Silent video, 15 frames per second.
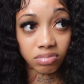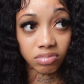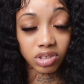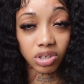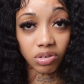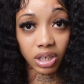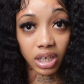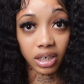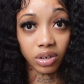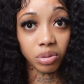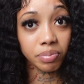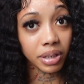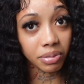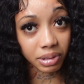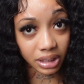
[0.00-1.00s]
So yeah, don't
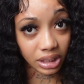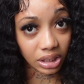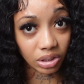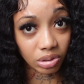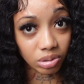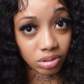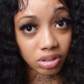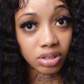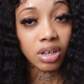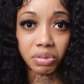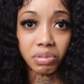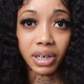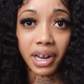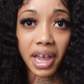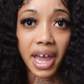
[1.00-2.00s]
be one of those. We
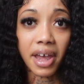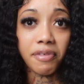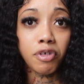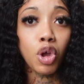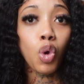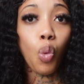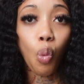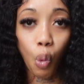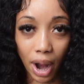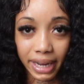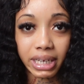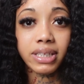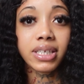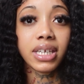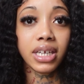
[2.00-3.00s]
want to have
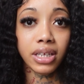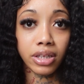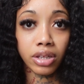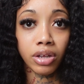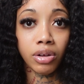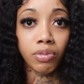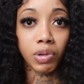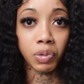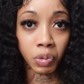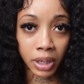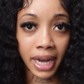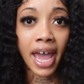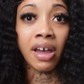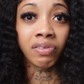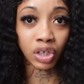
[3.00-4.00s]
white teeth. You want
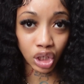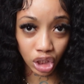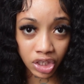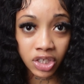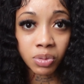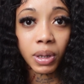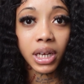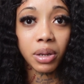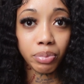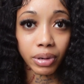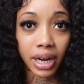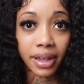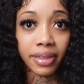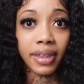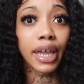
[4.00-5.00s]
to have good smelling
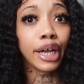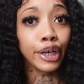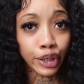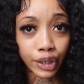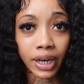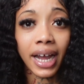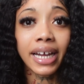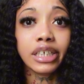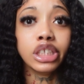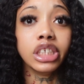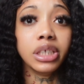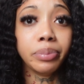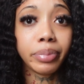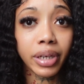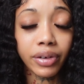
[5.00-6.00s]
breath and good
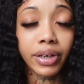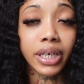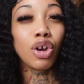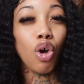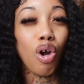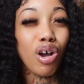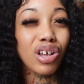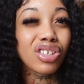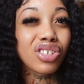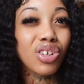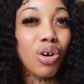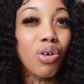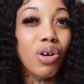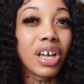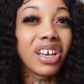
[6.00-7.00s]
hygiene, period. And
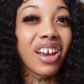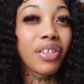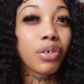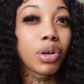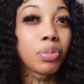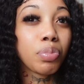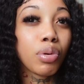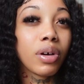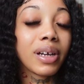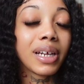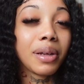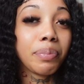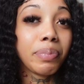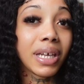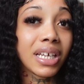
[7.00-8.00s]
also, another
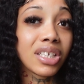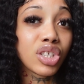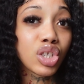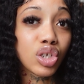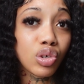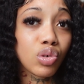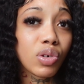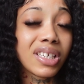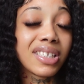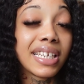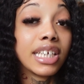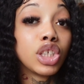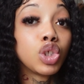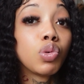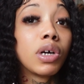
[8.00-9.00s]
important piece too is
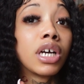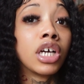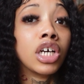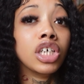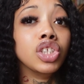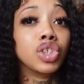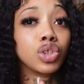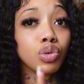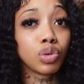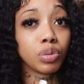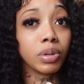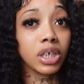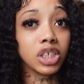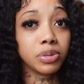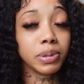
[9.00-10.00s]
get you a good
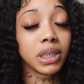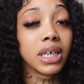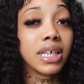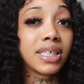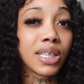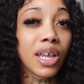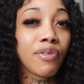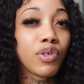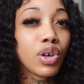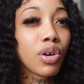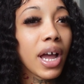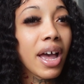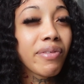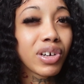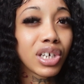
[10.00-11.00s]
toothbrush, because if you
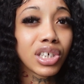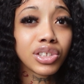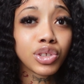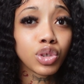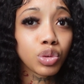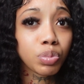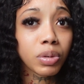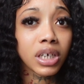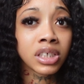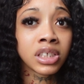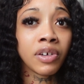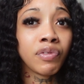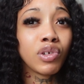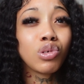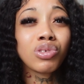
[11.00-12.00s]
don't have a good toothbrush,
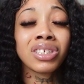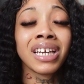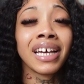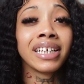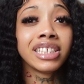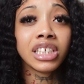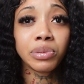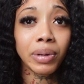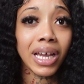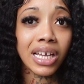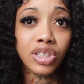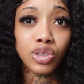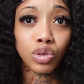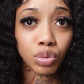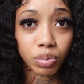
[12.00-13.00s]
if you're using that cheap
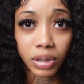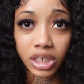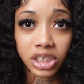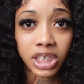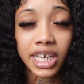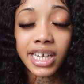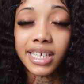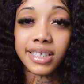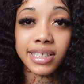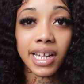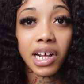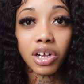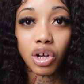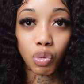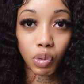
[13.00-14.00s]
ass toothbrush, it's
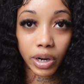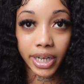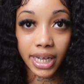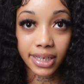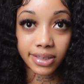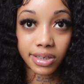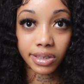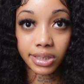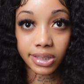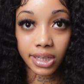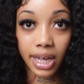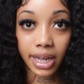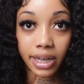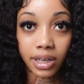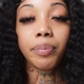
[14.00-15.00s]
not going to work as good as
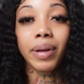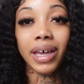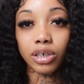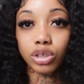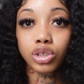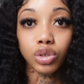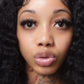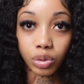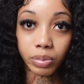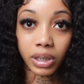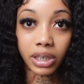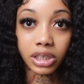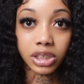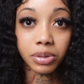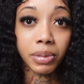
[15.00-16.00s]
like a better
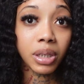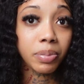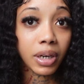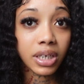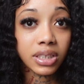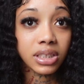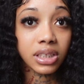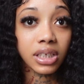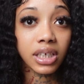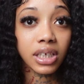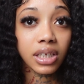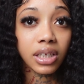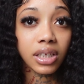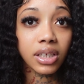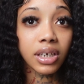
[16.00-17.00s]
toothbrush. Me personally,
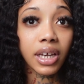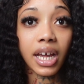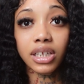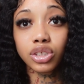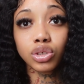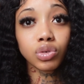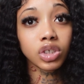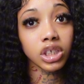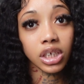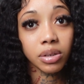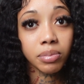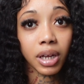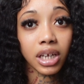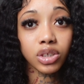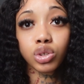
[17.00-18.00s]
not too cheap,
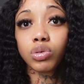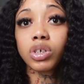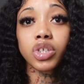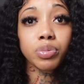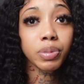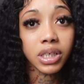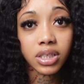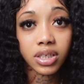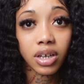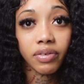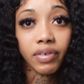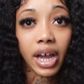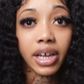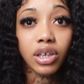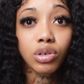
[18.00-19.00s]
not too expensive,
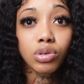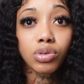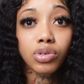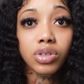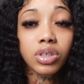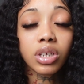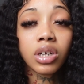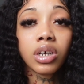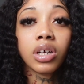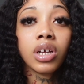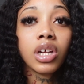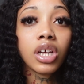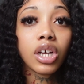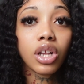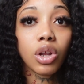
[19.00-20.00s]
I use the
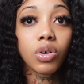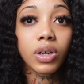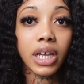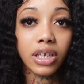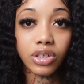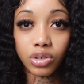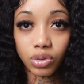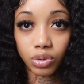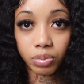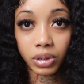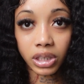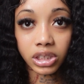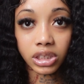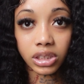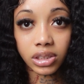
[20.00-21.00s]
Colgate
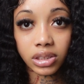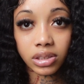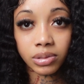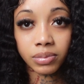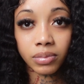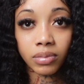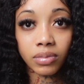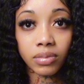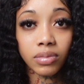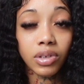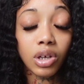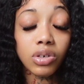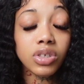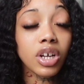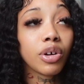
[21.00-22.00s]
toothbrushes.
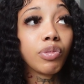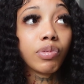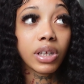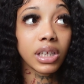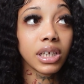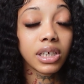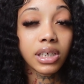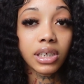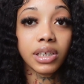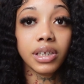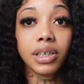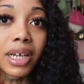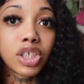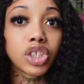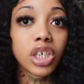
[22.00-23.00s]
Those are really good.
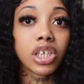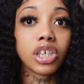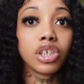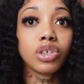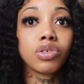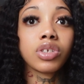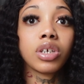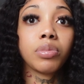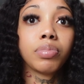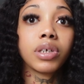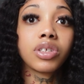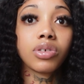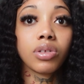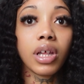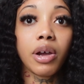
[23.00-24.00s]
Make sure you're using a
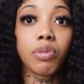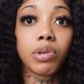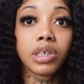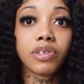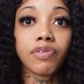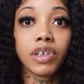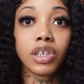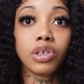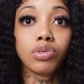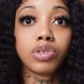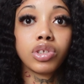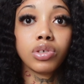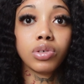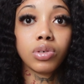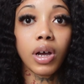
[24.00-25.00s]
bristle that works for you
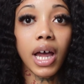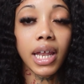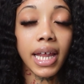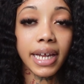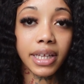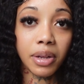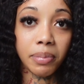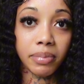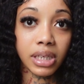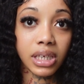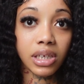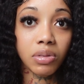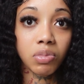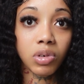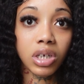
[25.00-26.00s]
too. I like the
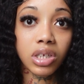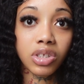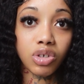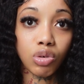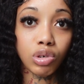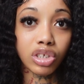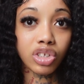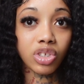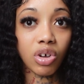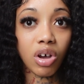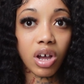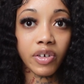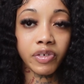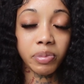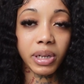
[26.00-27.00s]
medium ones or
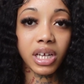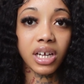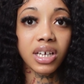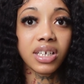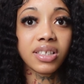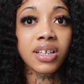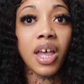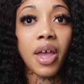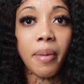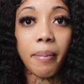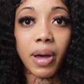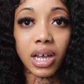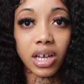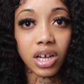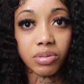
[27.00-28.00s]
soft because
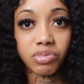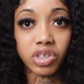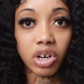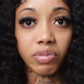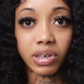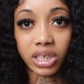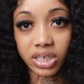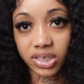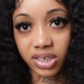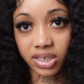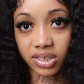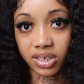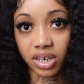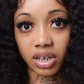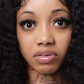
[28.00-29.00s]
my gums are really
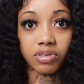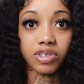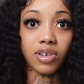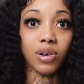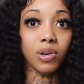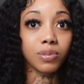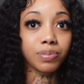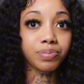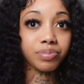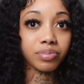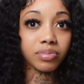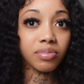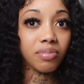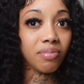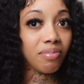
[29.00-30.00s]
sensitive, so
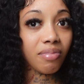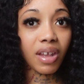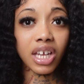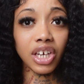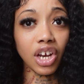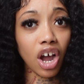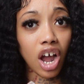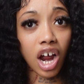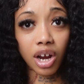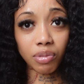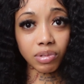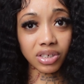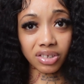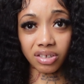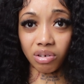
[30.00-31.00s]
the hard
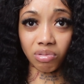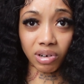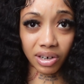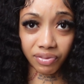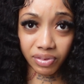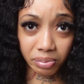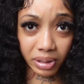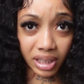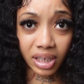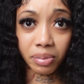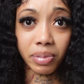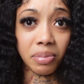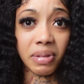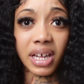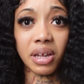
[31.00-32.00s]
ones don't work for me. It
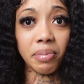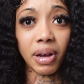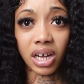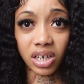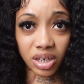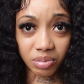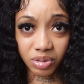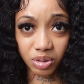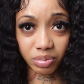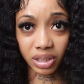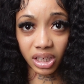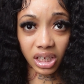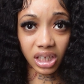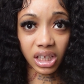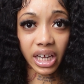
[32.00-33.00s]
be making my gums bleed.